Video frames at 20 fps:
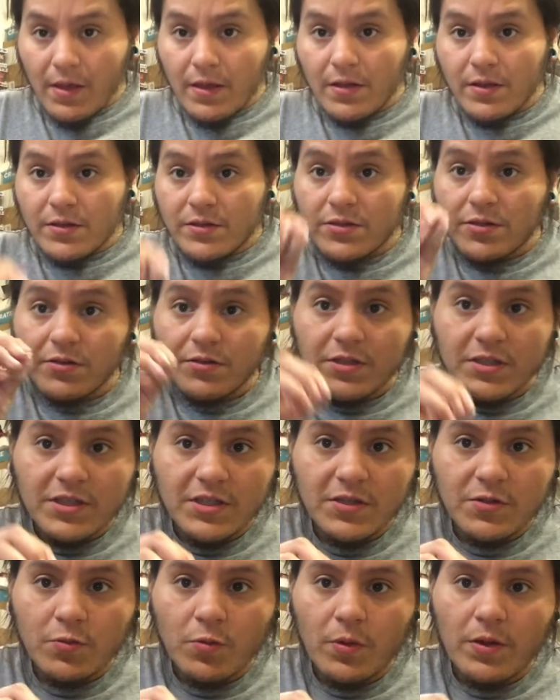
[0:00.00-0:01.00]
So this
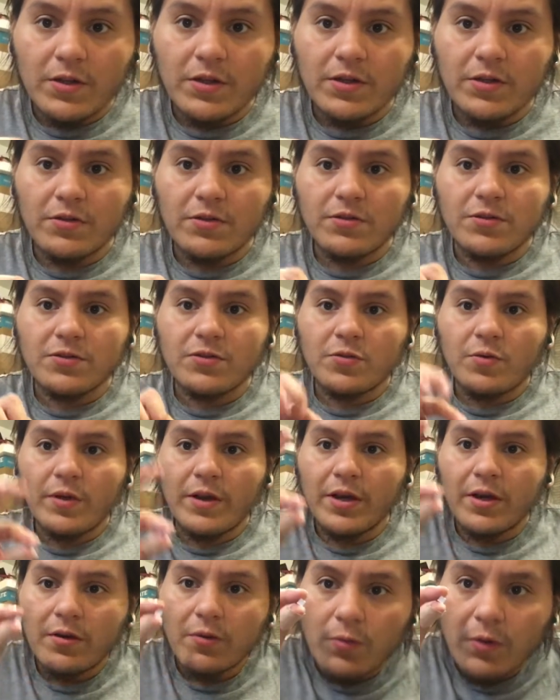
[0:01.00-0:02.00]
is one little
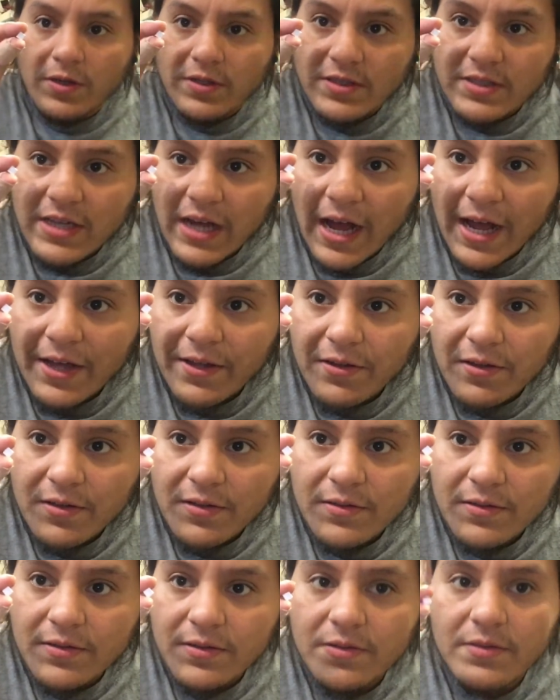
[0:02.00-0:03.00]
square, one tile.
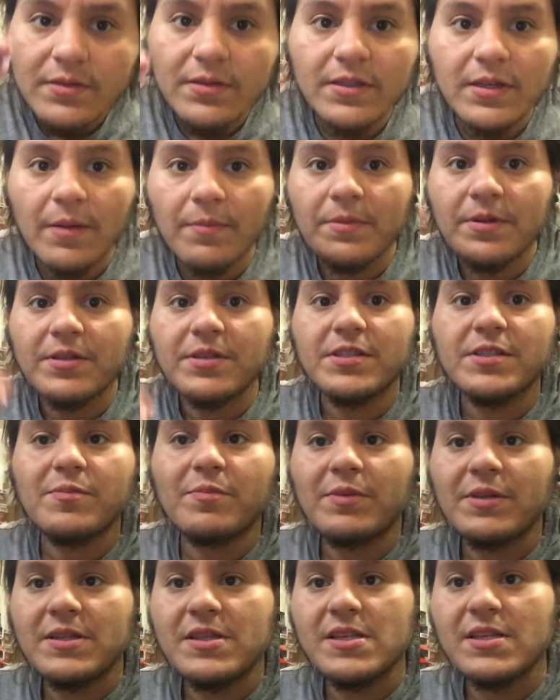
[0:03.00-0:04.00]
I'm going to
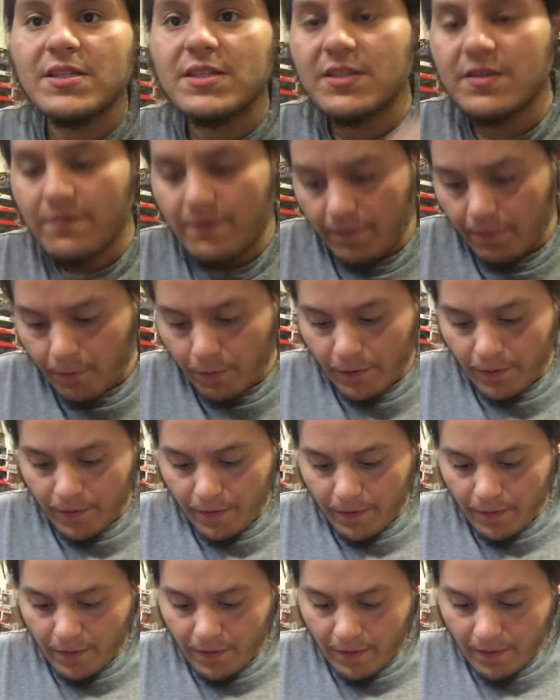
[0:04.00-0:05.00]
split this into
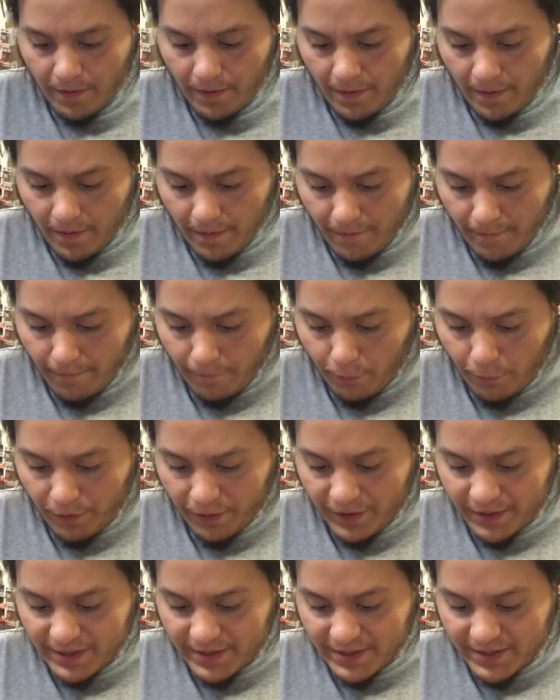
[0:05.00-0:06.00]

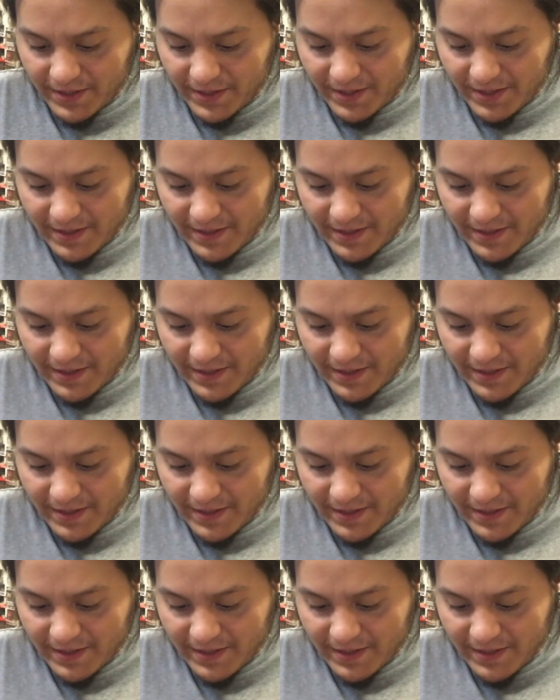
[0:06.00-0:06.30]
fourths.